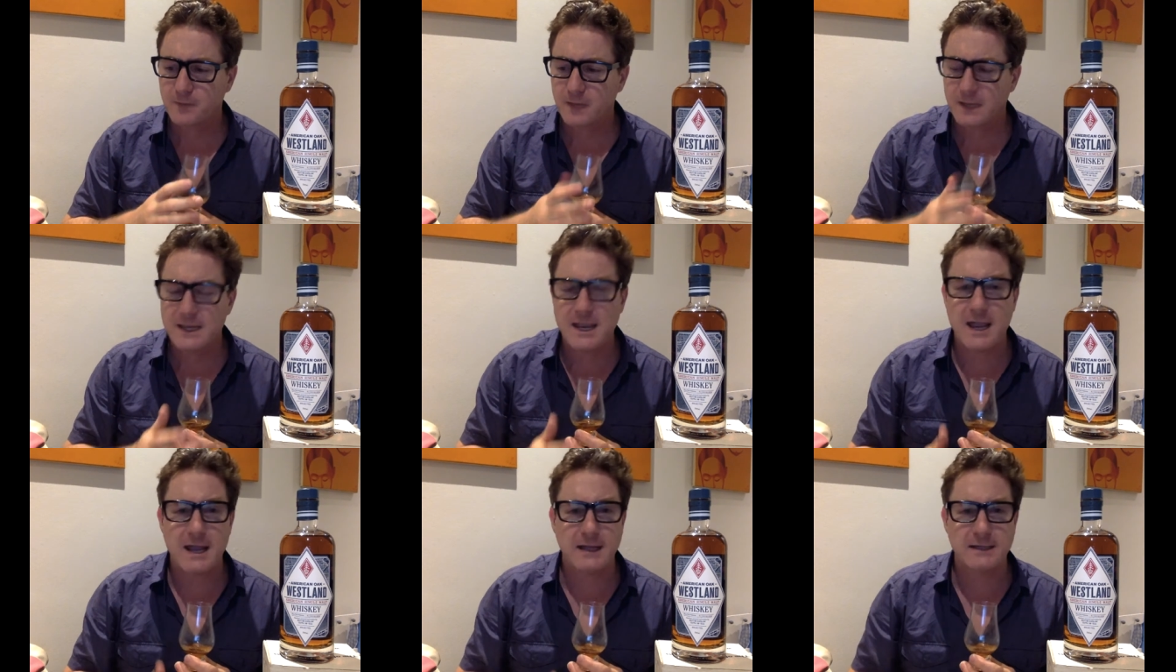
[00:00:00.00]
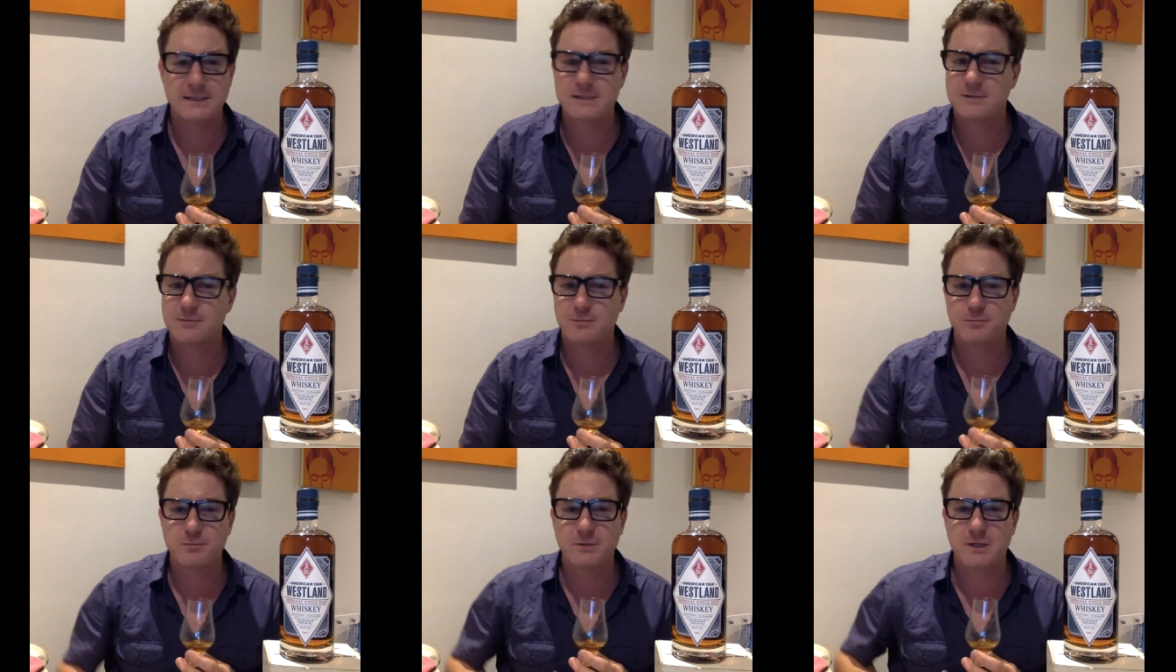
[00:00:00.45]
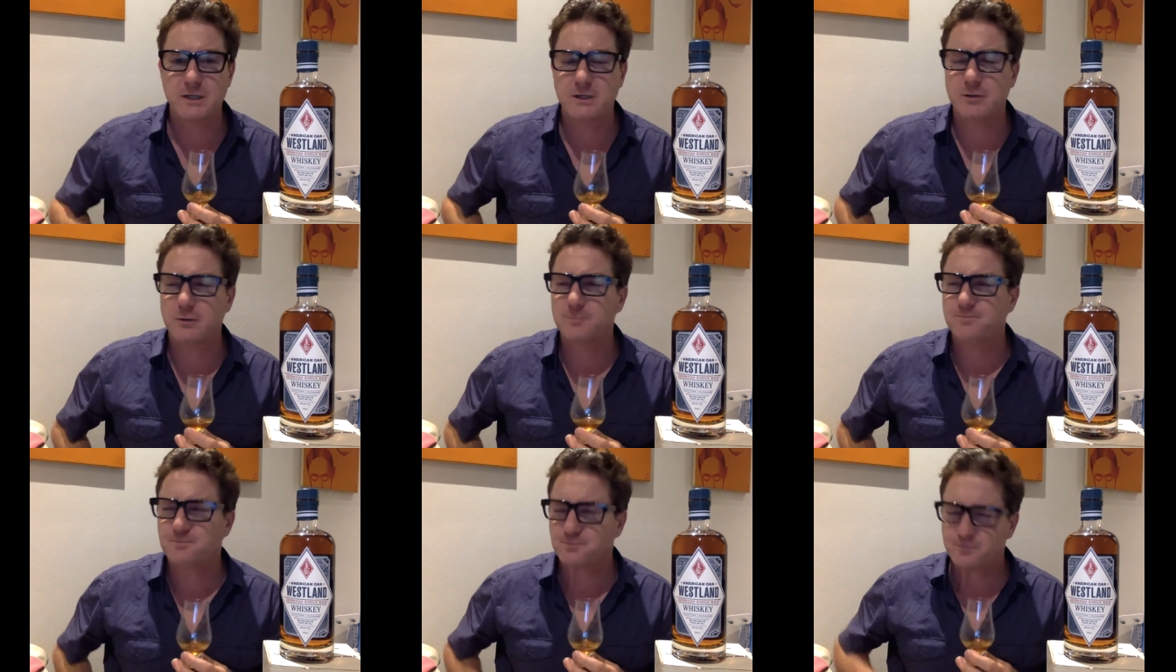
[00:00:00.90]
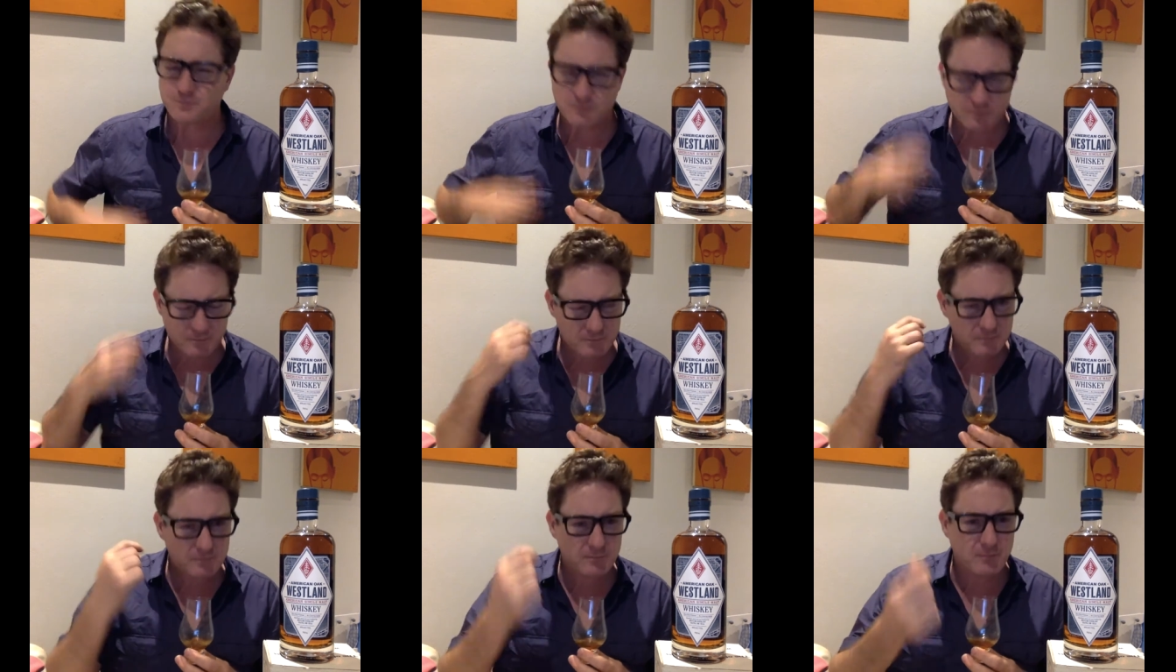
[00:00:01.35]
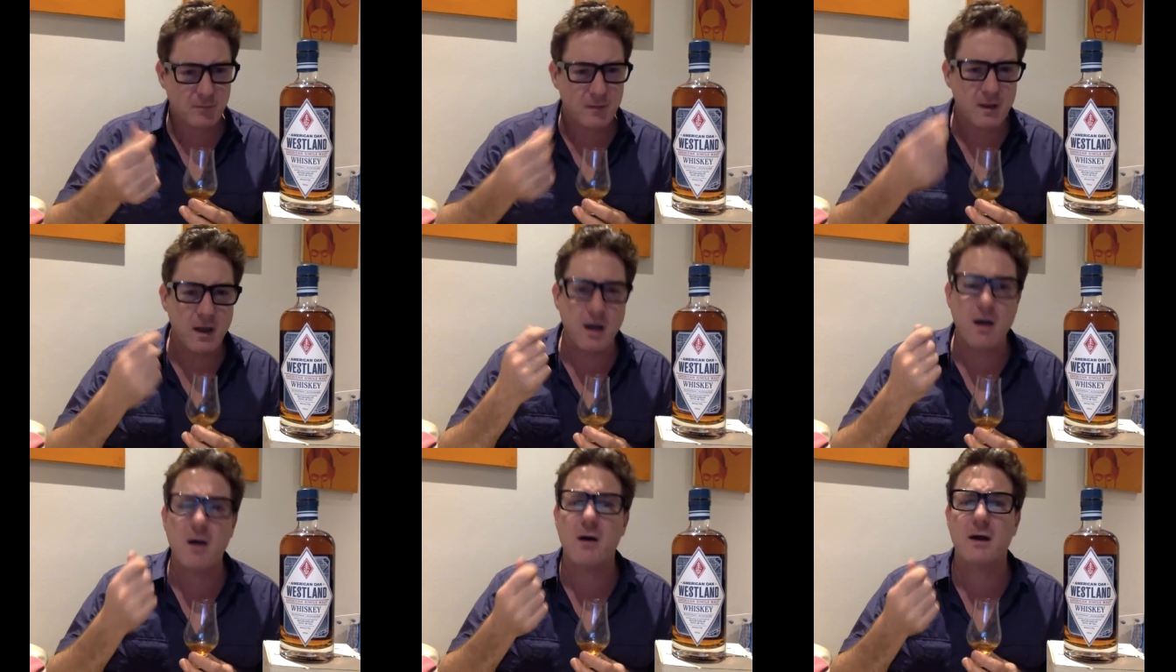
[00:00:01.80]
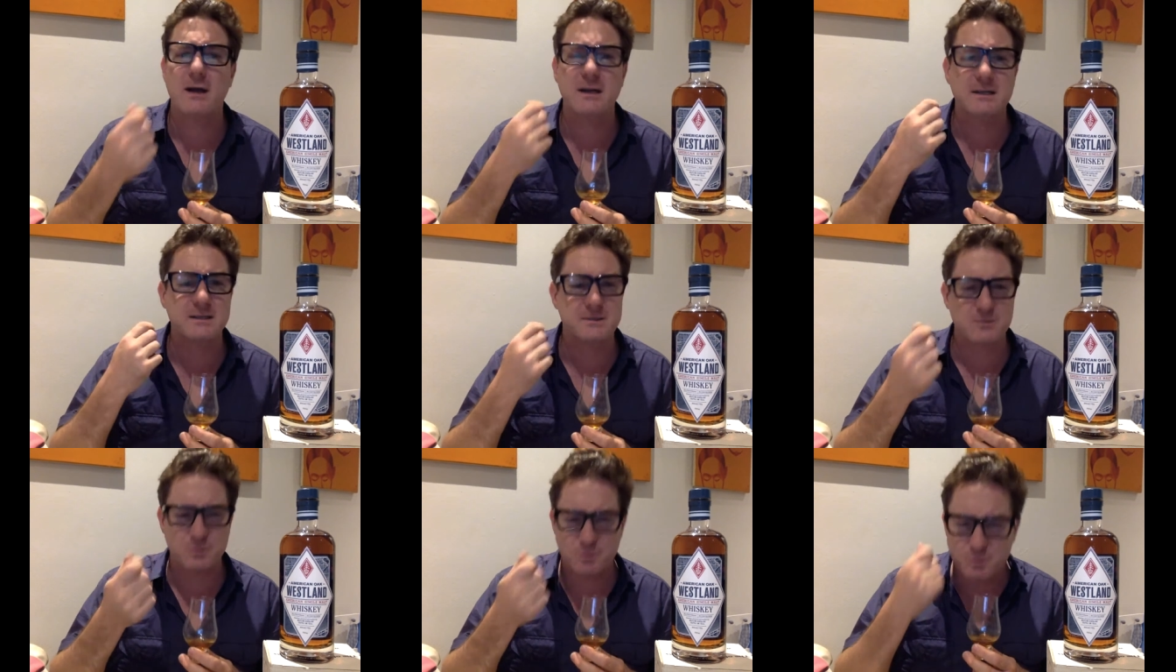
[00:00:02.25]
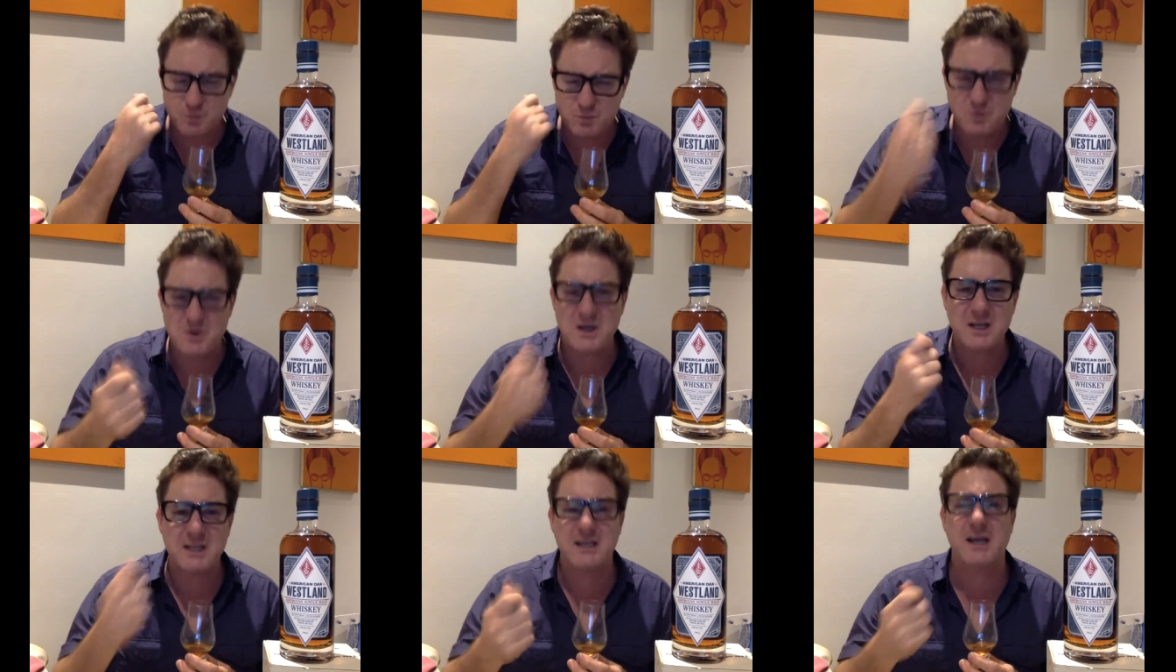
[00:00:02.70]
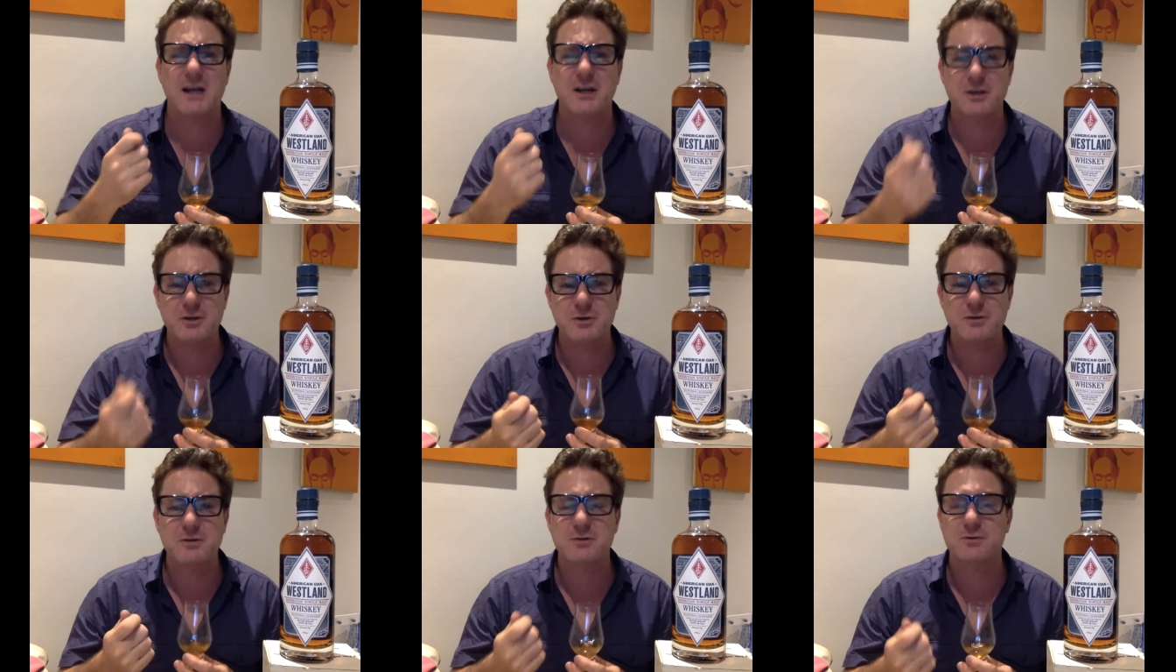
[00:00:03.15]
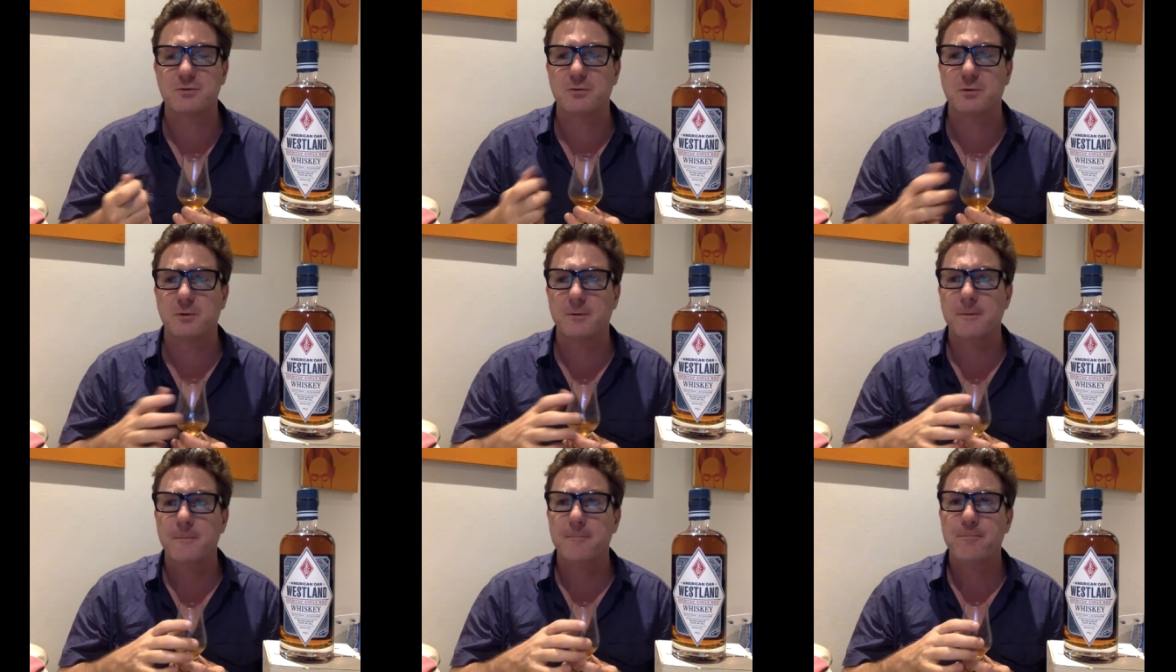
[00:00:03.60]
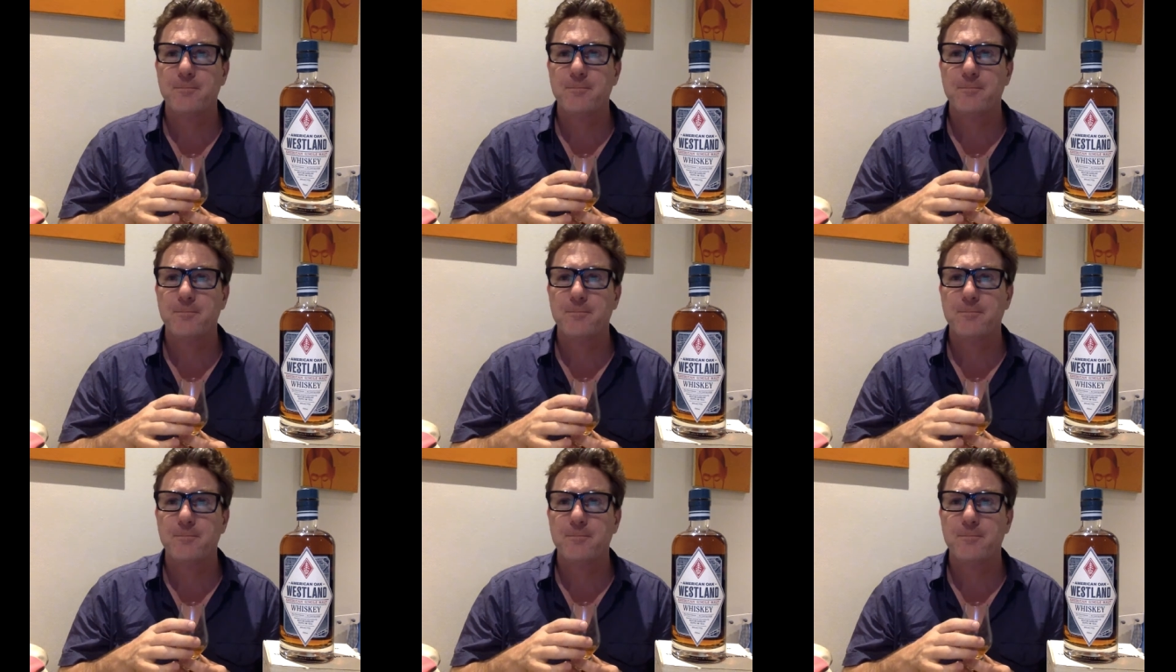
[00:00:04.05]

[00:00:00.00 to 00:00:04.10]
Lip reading: Yeah, it's really good. Oh, and it's really unusual